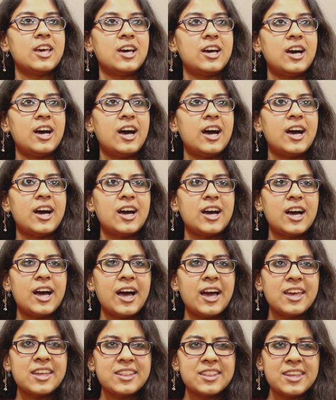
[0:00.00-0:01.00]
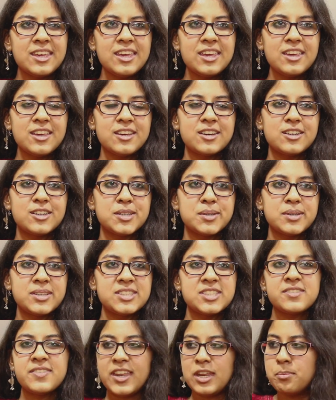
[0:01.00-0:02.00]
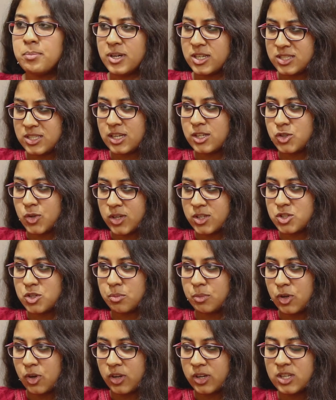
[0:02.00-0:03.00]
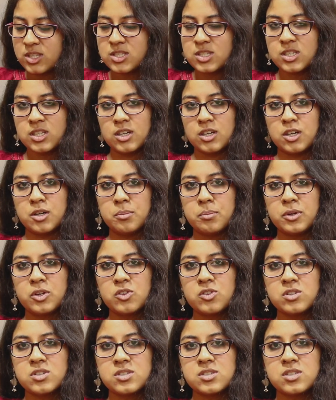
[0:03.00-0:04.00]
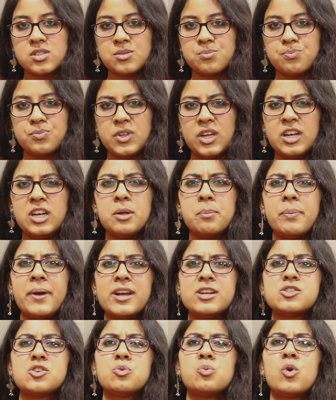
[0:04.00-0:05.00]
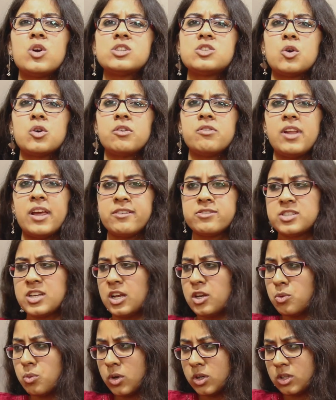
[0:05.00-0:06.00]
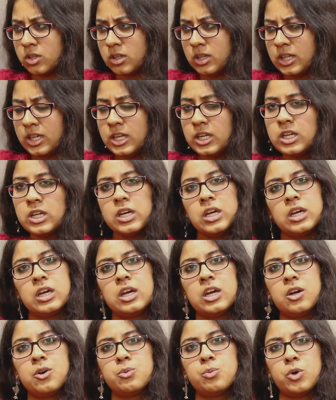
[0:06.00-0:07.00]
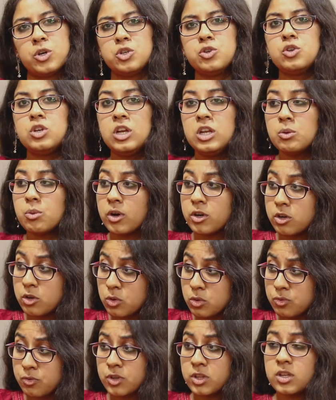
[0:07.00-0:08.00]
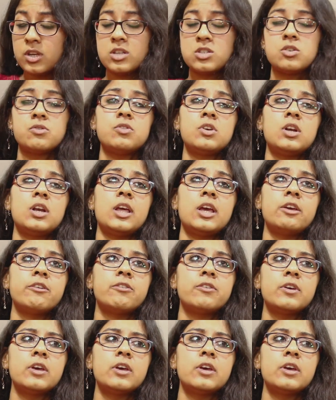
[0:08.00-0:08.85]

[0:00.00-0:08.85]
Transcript: I think it's a very personal choice, to be honest, because it depends on what sort of lifestyle you want to lead, what you really want to do for the rest of your life.